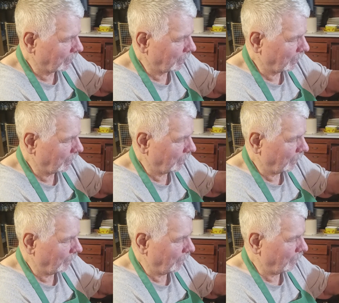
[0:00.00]

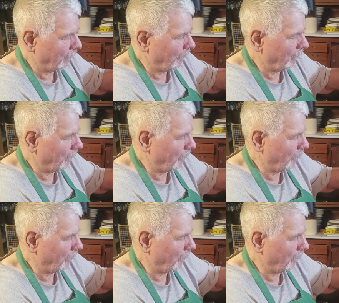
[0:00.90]

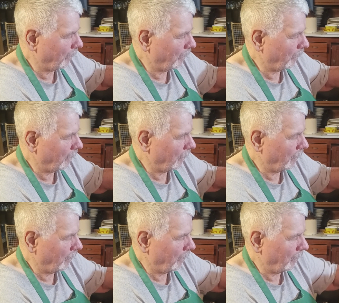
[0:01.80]

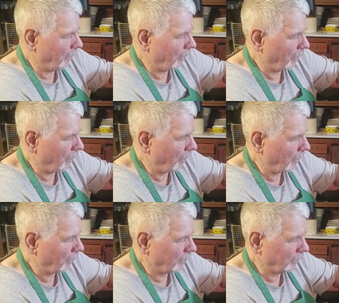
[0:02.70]

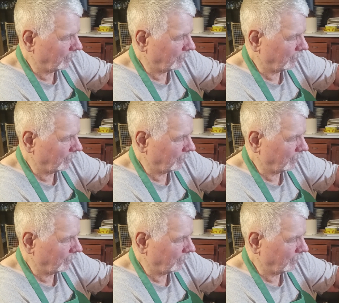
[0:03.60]
[no speech]